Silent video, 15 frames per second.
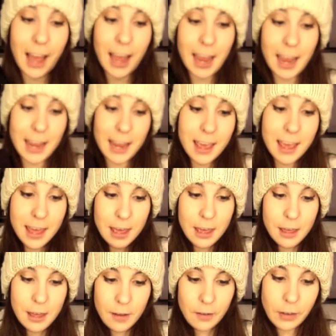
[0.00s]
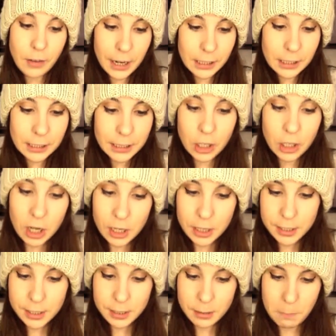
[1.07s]
I finally
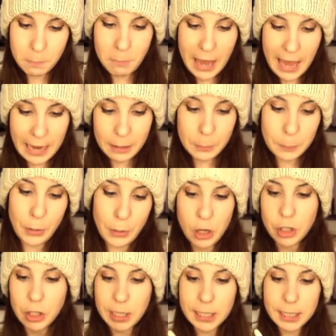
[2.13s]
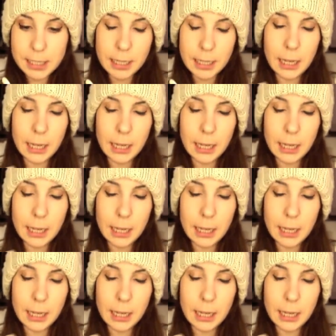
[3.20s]
got some MAC brushes